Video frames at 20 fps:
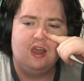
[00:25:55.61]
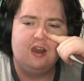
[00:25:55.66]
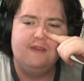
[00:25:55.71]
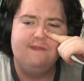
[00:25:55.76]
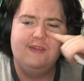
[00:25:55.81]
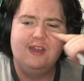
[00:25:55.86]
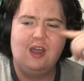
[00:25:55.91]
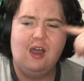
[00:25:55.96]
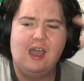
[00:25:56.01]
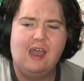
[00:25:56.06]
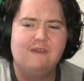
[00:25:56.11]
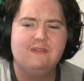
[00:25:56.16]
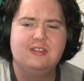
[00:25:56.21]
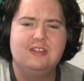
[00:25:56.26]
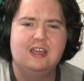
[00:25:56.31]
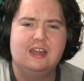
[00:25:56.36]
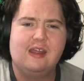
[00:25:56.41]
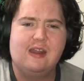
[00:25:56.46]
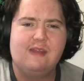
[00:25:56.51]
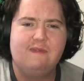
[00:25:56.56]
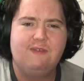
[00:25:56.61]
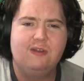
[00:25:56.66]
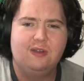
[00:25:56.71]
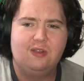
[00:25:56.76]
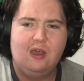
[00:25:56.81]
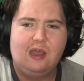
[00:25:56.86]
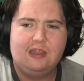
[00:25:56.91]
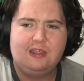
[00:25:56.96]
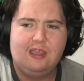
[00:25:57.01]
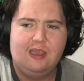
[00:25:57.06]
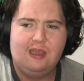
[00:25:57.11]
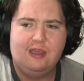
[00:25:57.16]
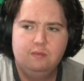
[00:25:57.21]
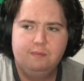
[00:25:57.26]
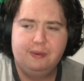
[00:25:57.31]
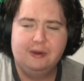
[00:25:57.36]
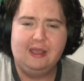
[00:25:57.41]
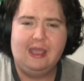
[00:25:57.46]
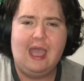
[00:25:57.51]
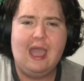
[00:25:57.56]
I don't think I ever did anything like that,
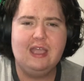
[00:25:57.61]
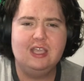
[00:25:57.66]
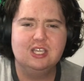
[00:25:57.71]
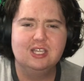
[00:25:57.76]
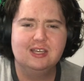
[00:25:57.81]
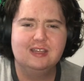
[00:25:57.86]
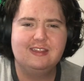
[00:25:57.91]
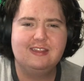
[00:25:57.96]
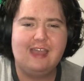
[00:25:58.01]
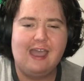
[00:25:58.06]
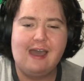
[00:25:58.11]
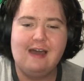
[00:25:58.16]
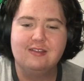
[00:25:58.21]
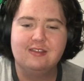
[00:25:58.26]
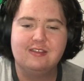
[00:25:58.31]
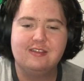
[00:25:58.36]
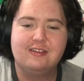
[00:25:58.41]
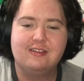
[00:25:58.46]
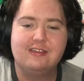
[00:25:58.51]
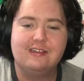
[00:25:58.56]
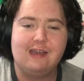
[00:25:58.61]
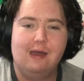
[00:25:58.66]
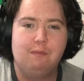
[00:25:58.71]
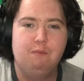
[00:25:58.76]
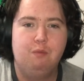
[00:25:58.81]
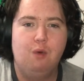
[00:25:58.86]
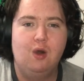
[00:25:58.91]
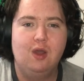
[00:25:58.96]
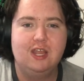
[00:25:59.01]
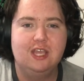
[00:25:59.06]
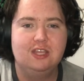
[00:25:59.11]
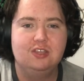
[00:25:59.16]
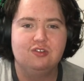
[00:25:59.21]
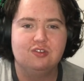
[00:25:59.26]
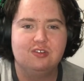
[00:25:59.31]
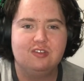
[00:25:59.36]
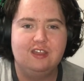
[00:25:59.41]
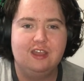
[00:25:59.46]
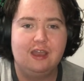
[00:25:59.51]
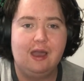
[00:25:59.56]
but it actually sounds somewhat
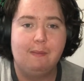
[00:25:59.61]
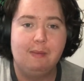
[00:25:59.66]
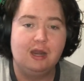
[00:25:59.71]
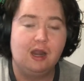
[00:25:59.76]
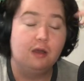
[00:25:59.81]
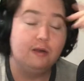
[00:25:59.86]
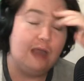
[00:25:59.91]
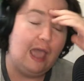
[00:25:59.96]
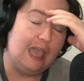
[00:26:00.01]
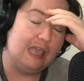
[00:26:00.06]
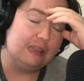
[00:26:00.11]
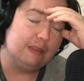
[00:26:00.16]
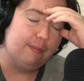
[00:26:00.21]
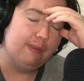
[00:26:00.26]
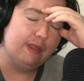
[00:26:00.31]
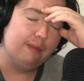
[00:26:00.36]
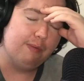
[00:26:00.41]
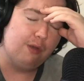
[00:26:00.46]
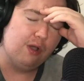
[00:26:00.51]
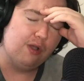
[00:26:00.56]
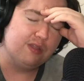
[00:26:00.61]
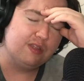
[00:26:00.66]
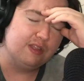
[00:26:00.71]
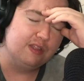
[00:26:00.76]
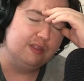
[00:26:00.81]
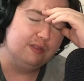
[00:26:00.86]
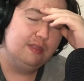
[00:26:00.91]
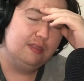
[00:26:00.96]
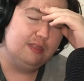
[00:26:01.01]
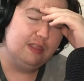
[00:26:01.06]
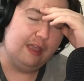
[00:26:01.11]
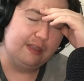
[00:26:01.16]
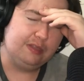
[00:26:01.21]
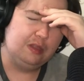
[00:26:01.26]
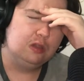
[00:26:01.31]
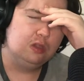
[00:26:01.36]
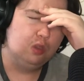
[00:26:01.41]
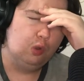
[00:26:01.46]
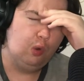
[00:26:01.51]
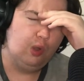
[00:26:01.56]
interesting. I mean, I would hate to be the person, like
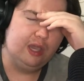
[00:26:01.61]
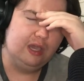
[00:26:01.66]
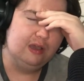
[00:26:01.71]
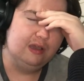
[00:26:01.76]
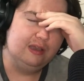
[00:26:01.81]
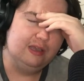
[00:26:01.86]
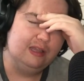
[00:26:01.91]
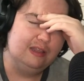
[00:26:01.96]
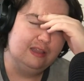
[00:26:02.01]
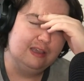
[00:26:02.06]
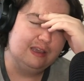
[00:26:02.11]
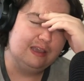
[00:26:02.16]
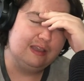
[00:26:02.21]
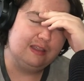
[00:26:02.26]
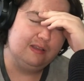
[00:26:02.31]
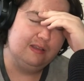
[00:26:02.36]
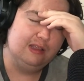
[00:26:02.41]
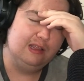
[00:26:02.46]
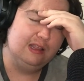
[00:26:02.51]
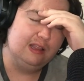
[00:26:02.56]
the lawyer in the in